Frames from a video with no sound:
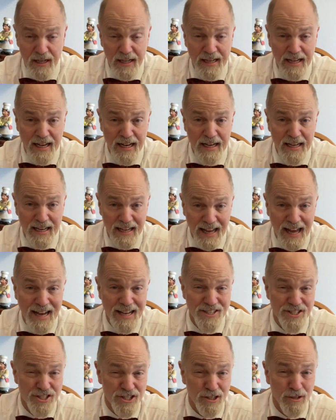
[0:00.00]
Uh,
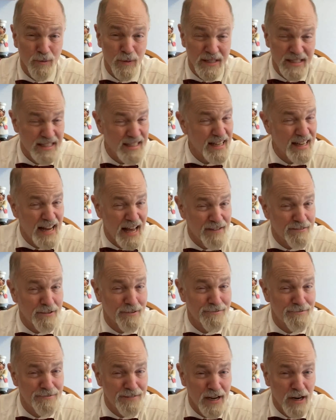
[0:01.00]
last year we did have a
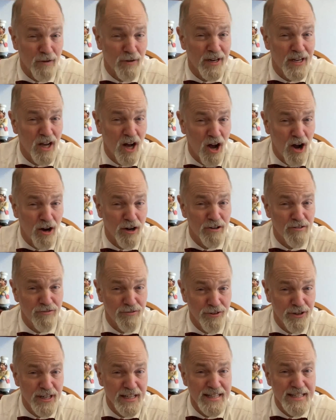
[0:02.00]
very hard
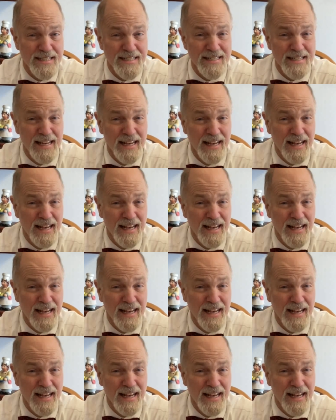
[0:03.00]
freeze.